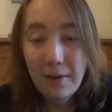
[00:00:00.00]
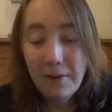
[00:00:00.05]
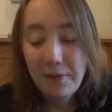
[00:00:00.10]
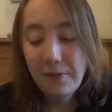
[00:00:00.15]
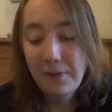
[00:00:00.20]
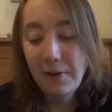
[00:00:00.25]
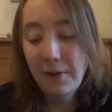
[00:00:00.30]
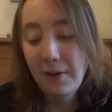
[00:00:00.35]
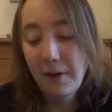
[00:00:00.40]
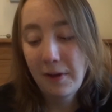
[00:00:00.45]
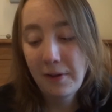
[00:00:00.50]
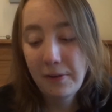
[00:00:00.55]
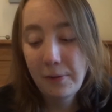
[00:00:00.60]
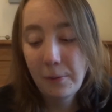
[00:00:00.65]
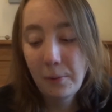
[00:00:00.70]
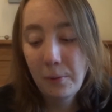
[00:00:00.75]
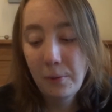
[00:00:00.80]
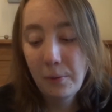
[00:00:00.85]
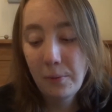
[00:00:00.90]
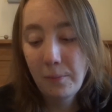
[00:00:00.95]
So I
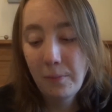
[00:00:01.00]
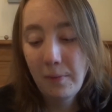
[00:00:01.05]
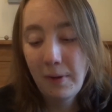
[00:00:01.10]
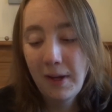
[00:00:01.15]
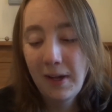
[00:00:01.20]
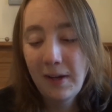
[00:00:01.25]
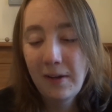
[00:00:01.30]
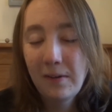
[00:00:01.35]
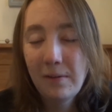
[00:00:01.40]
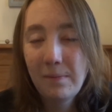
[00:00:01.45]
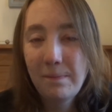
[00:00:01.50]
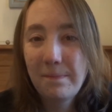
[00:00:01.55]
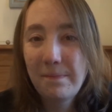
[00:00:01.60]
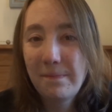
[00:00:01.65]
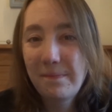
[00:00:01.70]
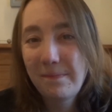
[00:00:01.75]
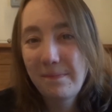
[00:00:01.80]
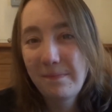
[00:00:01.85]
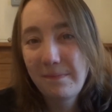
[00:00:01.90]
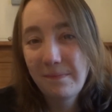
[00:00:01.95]
thought, well,
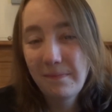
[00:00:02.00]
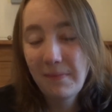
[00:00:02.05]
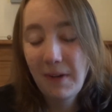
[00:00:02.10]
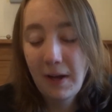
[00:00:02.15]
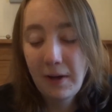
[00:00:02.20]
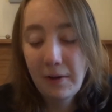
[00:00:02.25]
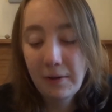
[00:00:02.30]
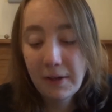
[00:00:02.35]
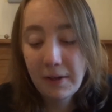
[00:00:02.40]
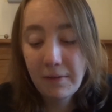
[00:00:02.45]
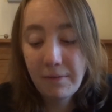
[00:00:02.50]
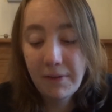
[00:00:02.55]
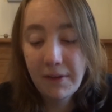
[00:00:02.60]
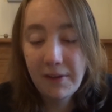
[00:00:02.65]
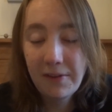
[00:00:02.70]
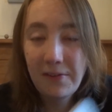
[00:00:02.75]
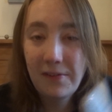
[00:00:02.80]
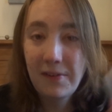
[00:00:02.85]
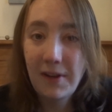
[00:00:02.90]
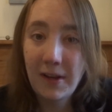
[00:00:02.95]
I'll give
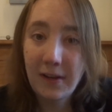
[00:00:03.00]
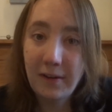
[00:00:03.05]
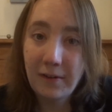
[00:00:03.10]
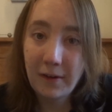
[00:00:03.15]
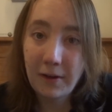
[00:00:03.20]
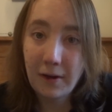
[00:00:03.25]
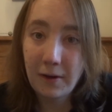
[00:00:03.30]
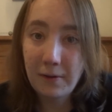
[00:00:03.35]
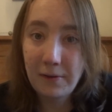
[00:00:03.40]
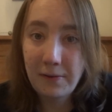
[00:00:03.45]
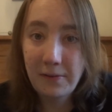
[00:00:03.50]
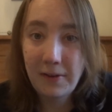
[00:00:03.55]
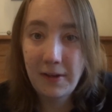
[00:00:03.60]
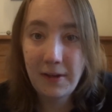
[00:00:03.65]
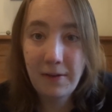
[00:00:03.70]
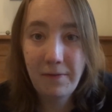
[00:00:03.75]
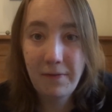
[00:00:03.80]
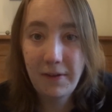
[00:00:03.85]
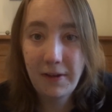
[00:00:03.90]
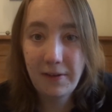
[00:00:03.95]
this shade a go, see
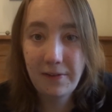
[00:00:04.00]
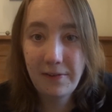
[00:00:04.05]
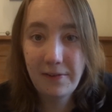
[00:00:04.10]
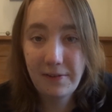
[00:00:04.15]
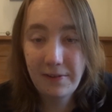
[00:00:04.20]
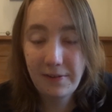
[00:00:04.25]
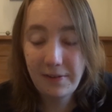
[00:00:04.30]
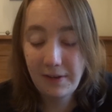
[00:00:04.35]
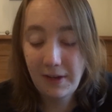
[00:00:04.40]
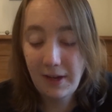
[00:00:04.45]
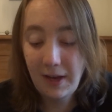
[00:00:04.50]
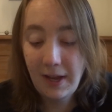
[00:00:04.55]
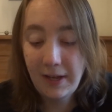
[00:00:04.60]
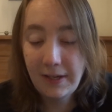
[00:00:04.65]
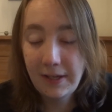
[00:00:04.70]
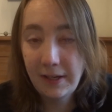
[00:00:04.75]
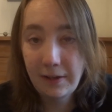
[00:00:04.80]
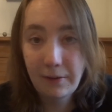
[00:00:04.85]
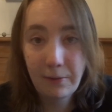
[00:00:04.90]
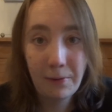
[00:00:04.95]
if it's
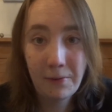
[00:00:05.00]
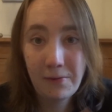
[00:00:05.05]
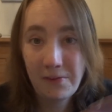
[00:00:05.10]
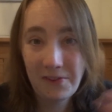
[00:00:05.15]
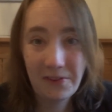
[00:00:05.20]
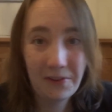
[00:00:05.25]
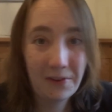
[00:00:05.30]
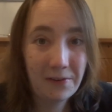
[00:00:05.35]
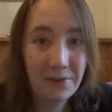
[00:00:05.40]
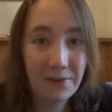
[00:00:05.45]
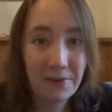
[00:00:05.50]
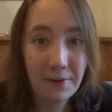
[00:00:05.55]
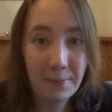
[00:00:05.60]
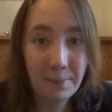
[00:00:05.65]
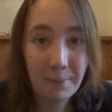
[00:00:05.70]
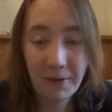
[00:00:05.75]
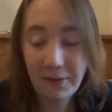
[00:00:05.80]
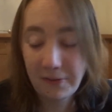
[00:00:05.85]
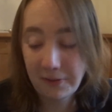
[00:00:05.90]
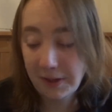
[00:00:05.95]
any closer to
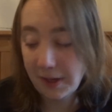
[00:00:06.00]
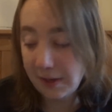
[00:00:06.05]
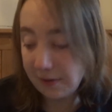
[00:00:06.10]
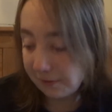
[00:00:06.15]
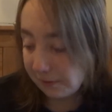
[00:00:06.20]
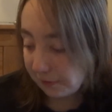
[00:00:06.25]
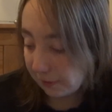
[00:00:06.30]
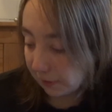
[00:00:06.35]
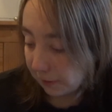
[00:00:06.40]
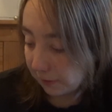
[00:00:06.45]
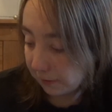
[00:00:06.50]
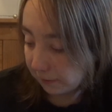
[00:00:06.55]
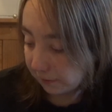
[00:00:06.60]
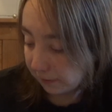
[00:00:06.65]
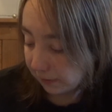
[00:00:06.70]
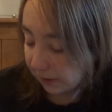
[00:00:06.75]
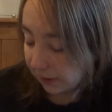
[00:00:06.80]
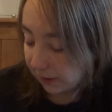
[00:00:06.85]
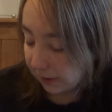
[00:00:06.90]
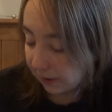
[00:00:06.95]
my skin tone.
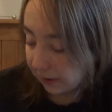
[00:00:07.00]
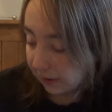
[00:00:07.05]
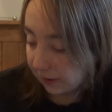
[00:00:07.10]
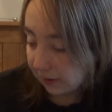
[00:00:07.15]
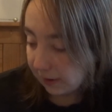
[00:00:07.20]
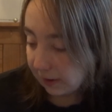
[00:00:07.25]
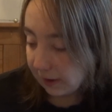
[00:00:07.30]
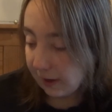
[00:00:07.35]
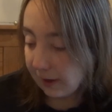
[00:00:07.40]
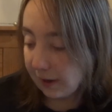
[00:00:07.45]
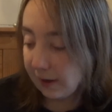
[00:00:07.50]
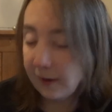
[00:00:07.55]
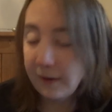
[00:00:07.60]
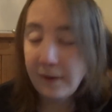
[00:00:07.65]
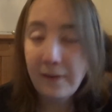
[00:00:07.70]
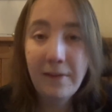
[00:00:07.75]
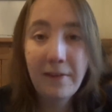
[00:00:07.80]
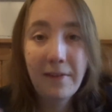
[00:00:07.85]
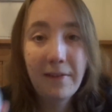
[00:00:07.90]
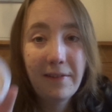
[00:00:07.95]

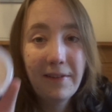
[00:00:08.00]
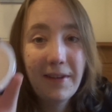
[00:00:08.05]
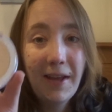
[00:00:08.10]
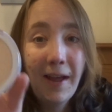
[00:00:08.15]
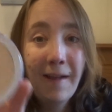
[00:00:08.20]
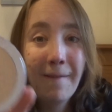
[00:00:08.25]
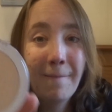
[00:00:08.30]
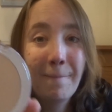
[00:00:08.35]
And yeah.